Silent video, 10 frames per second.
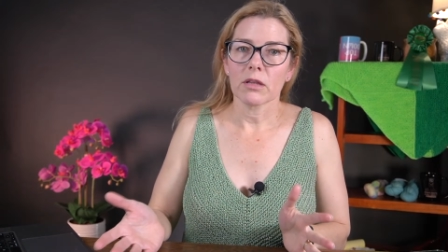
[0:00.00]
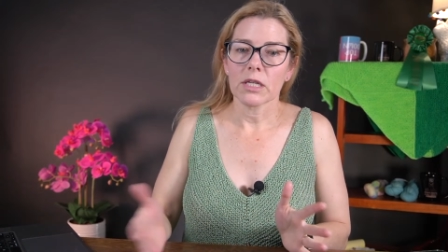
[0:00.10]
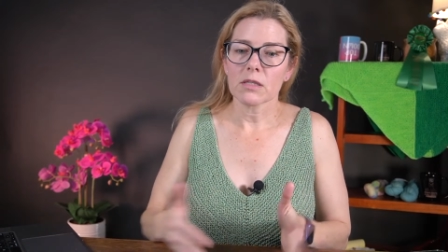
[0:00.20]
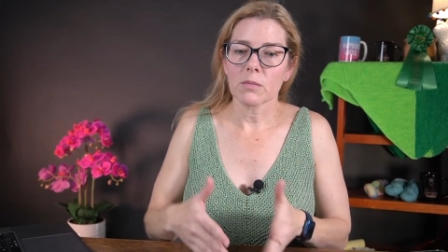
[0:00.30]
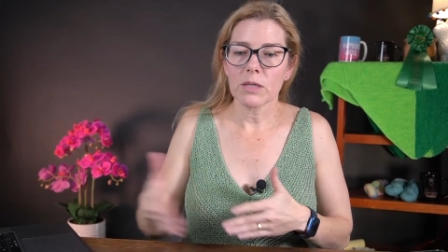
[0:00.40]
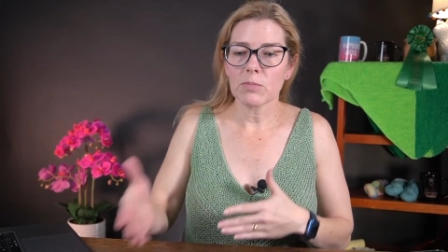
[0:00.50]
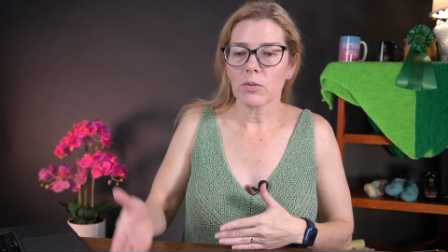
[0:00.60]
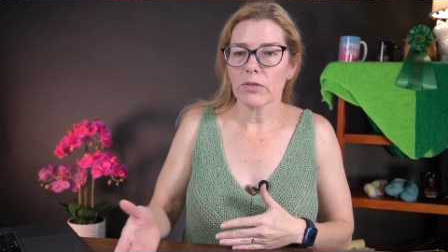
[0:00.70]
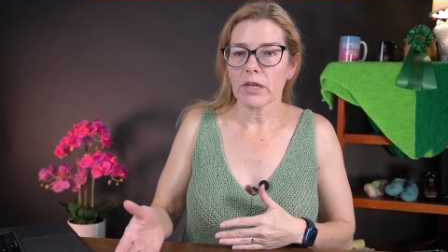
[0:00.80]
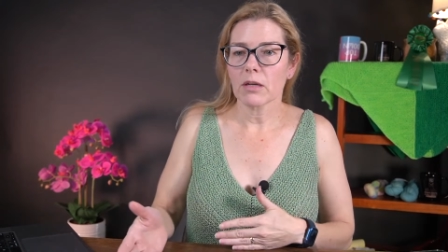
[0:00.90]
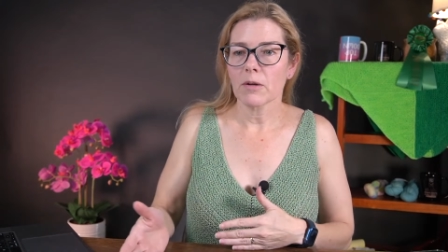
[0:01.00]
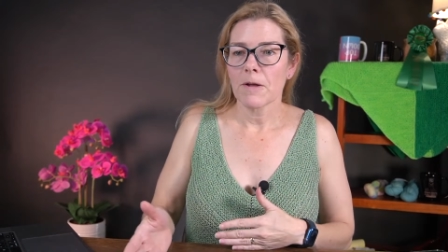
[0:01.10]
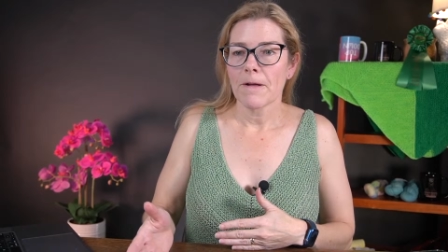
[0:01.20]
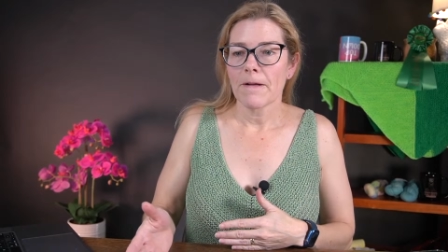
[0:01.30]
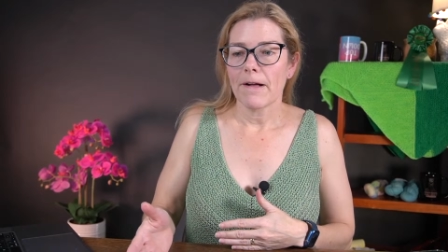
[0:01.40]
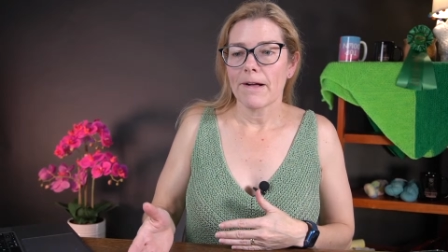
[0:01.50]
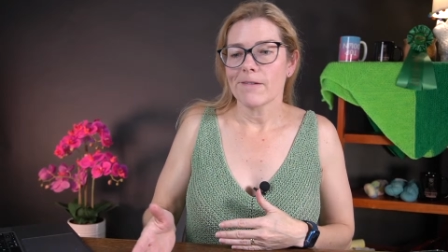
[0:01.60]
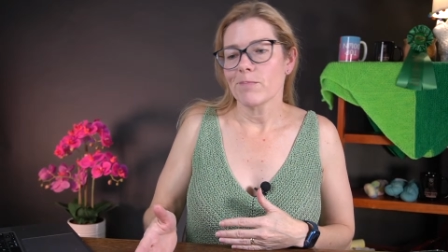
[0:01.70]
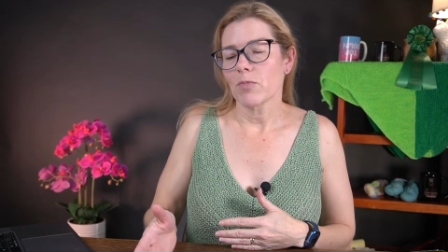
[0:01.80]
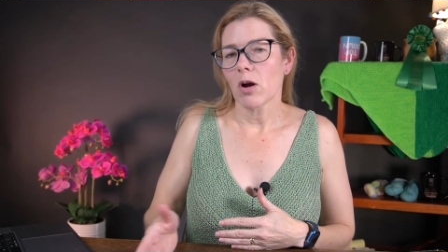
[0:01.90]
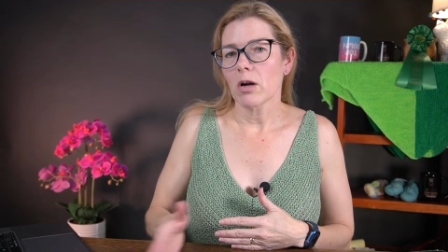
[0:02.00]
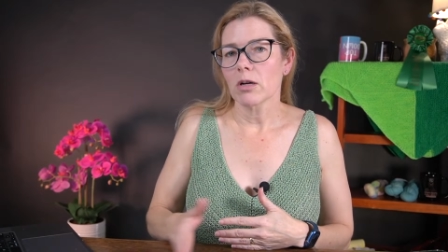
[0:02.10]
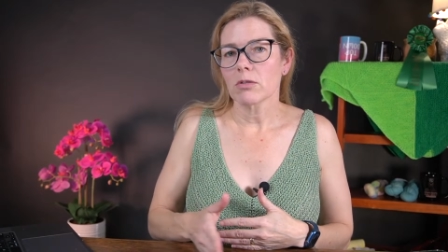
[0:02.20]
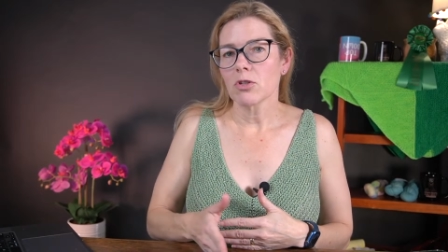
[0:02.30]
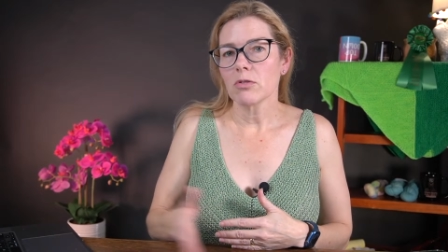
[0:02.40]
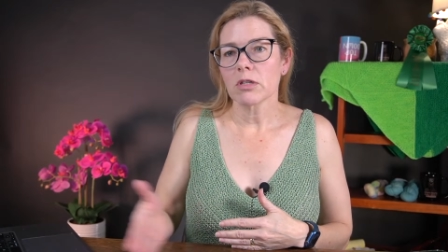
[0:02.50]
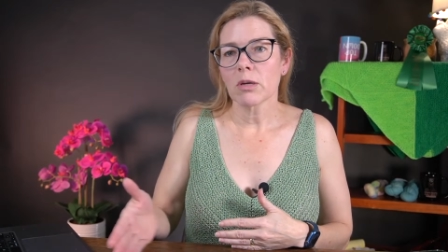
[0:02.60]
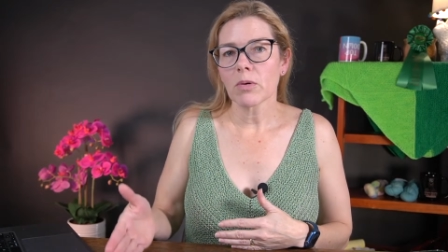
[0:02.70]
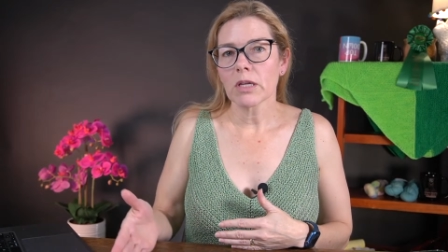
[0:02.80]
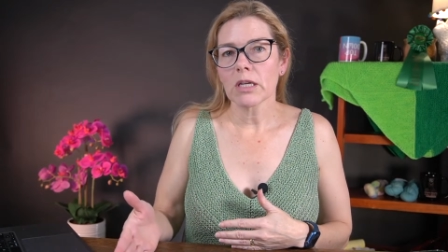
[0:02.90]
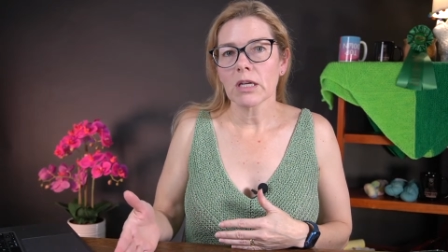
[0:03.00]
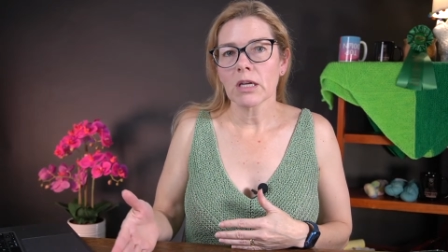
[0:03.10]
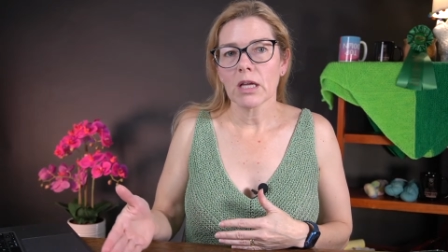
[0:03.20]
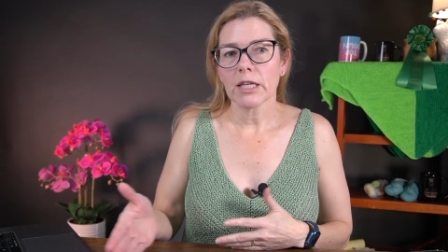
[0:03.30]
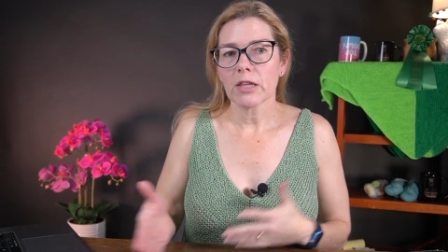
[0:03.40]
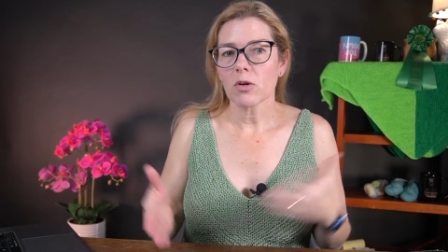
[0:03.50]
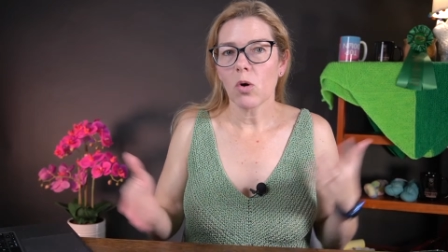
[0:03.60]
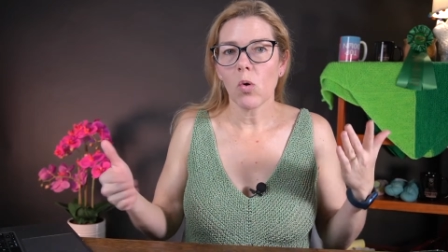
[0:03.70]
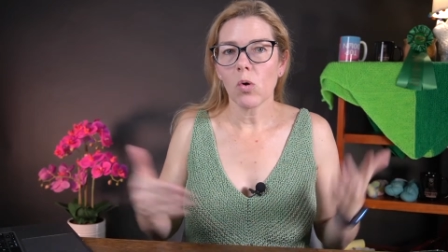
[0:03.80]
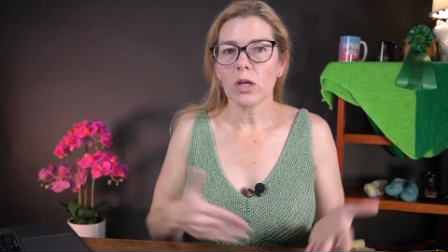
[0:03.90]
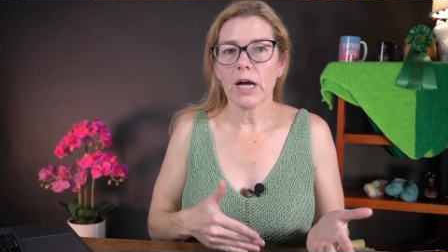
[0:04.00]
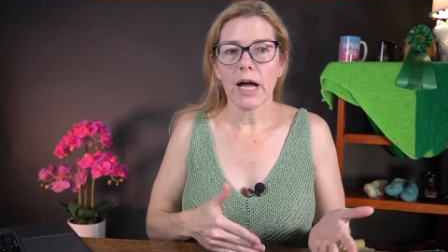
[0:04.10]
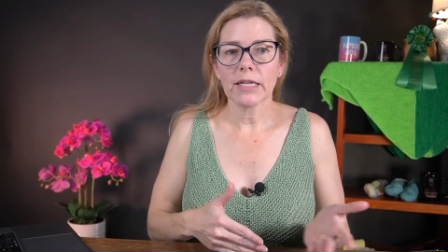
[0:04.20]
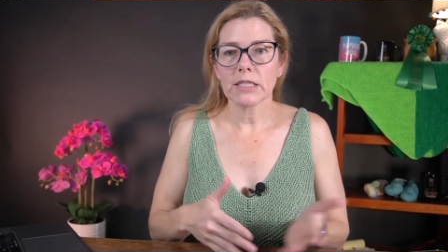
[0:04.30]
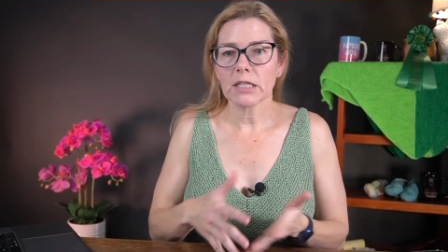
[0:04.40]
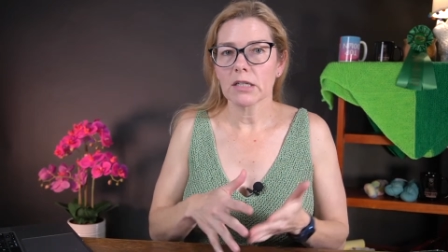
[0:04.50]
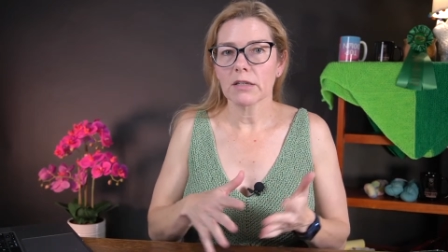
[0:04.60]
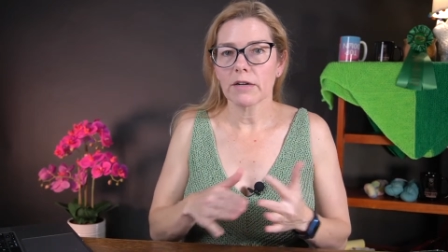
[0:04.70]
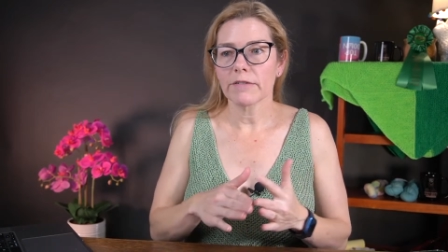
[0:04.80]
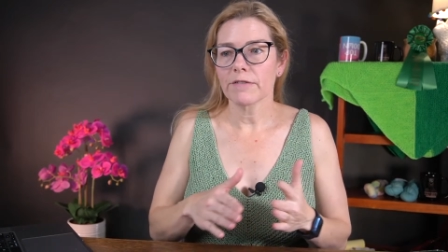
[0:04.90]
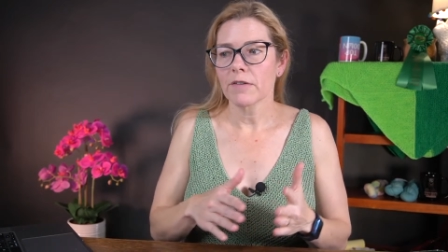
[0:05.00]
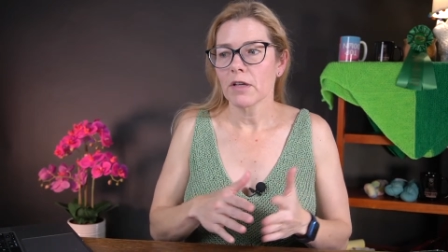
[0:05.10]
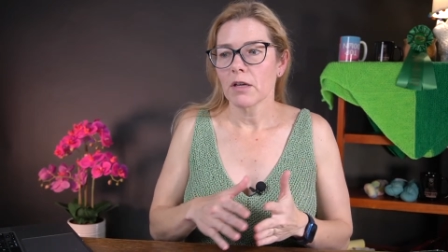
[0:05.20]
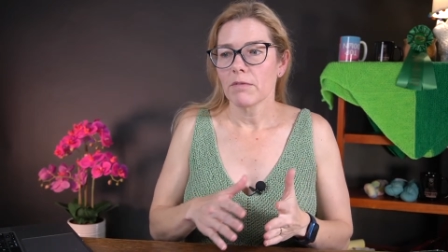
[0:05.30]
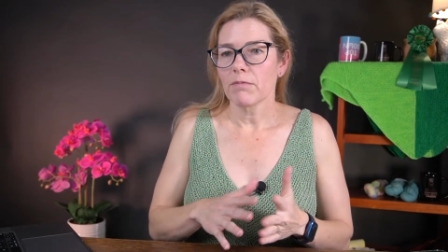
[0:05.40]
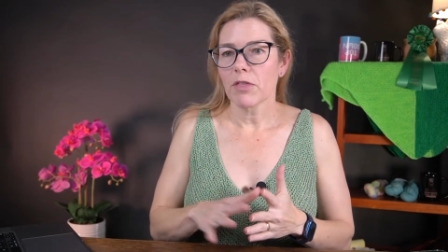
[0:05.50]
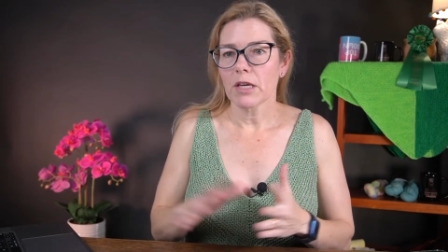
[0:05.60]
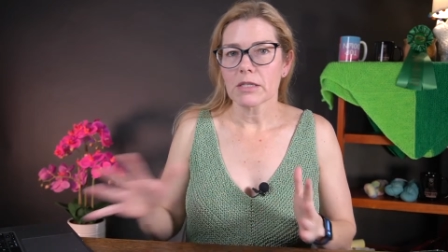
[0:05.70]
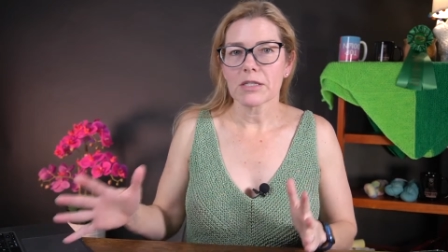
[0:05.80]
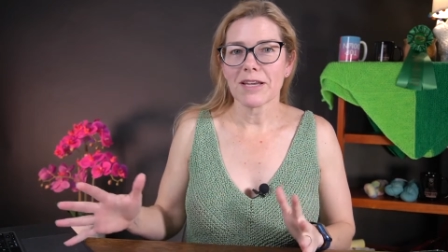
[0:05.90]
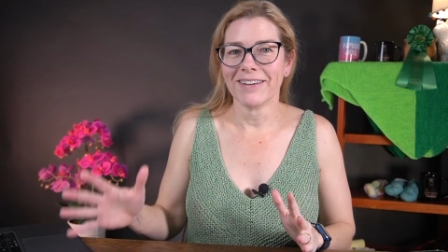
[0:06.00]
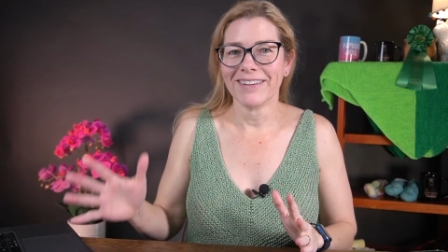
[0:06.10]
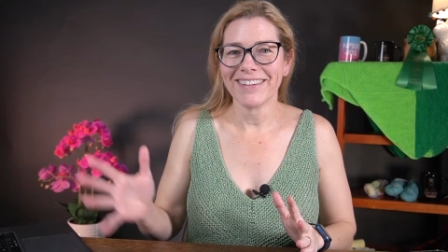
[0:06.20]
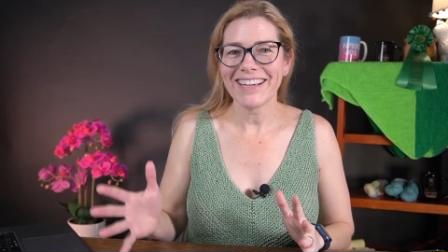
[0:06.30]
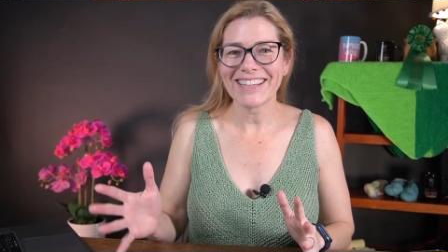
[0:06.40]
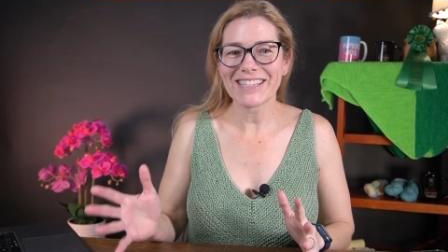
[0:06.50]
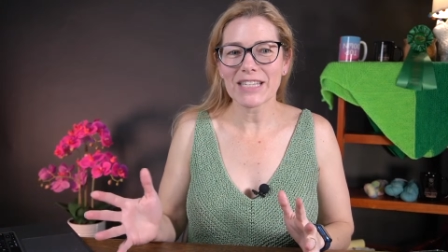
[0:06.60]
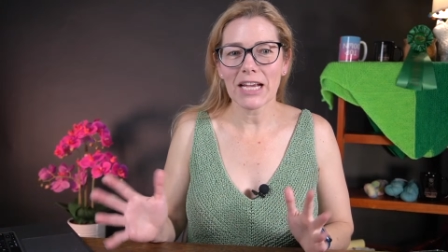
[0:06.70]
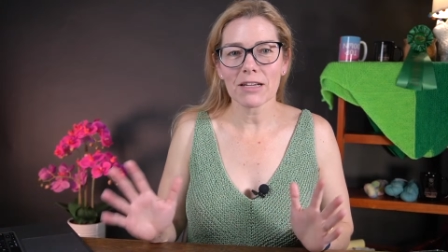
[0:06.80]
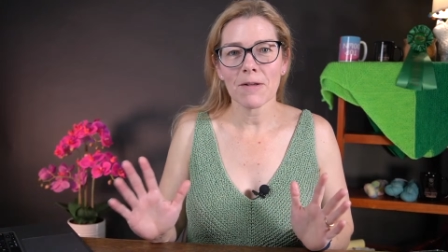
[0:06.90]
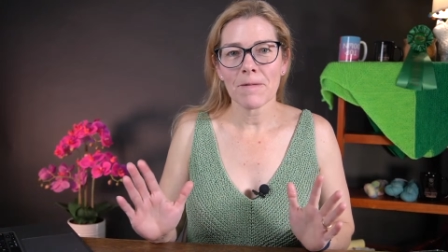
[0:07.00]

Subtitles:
Like some people that are new to number knitting, like the whole idea of this is like